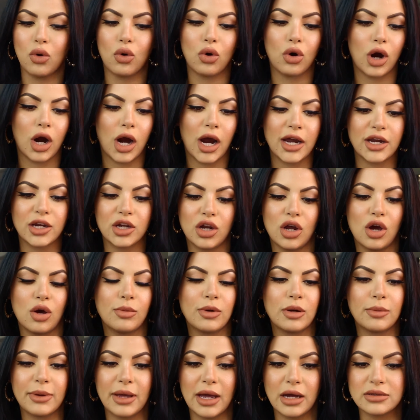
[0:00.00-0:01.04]
or I know I'm
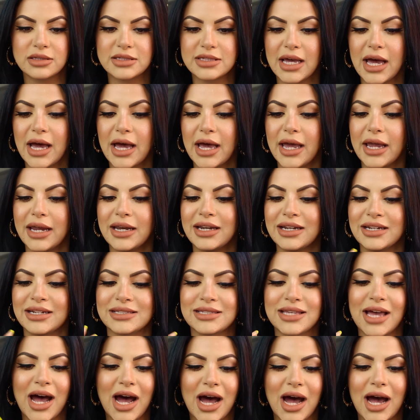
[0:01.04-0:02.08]
gonna be outside and
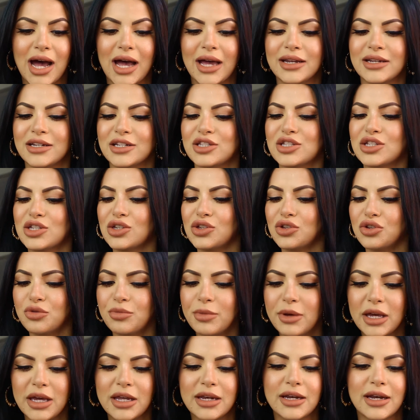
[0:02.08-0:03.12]
it's hot and it's
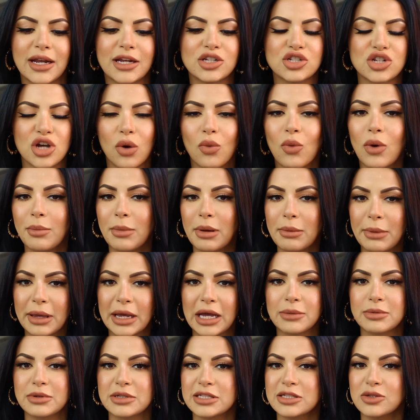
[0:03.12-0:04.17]
humid and I don't want my
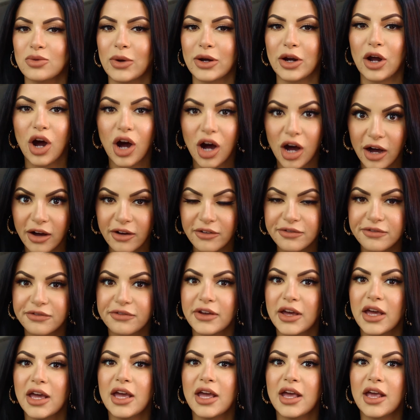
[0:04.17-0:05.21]
makeup to sweat off.